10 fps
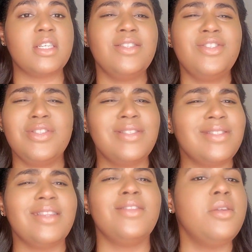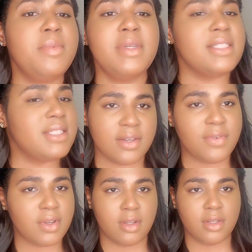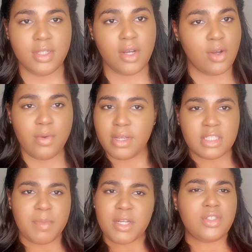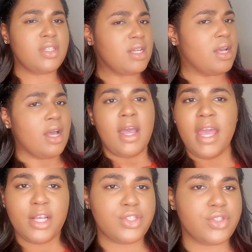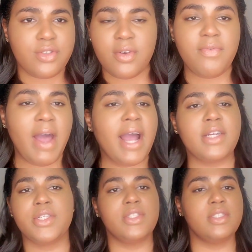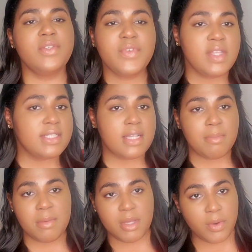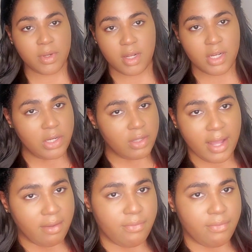It's just a little bit difficult, especially external factors and different things that may be going on in your life,